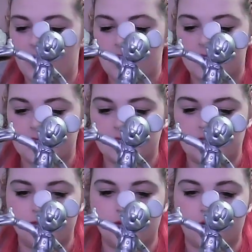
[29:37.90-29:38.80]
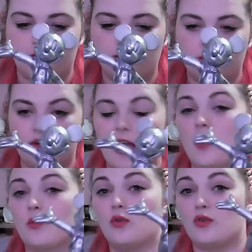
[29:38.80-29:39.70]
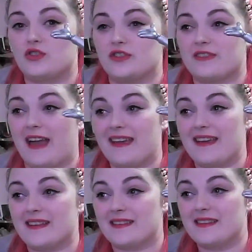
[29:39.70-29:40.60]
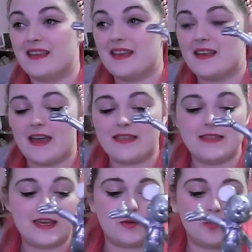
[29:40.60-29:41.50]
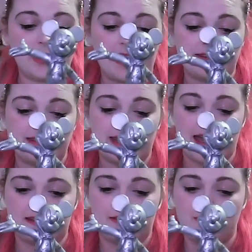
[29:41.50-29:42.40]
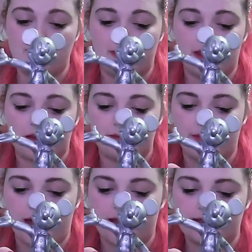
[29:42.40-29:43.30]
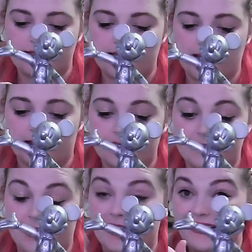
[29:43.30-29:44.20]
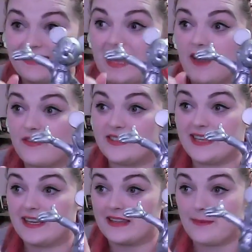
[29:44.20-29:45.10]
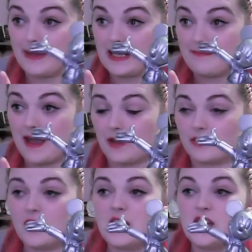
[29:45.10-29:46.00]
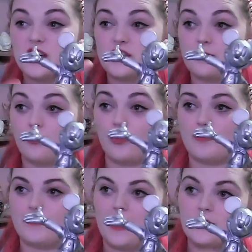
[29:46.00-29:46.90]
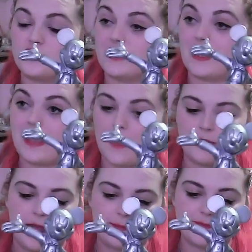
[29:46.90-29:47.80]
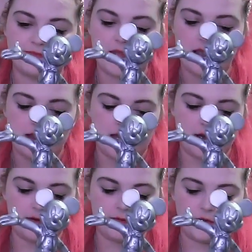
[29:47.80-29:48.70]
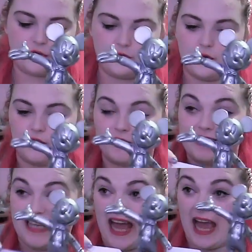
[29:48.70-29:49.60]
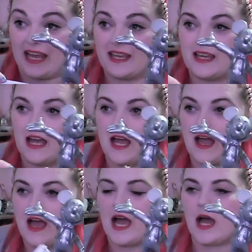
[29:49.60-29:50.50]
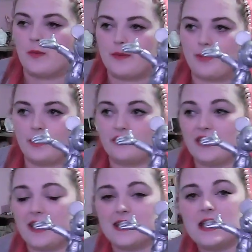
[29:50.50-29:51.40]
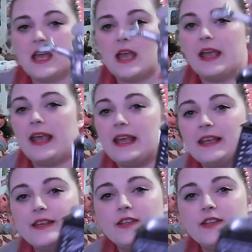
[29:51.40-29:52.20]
And I said to Mum, look how gorgeous that is. And then we asked the cast member behind the till, is that for sale, that Mickey Mouse? And she brought him down and she's like, yep. And then we saw the tag and we both said, he is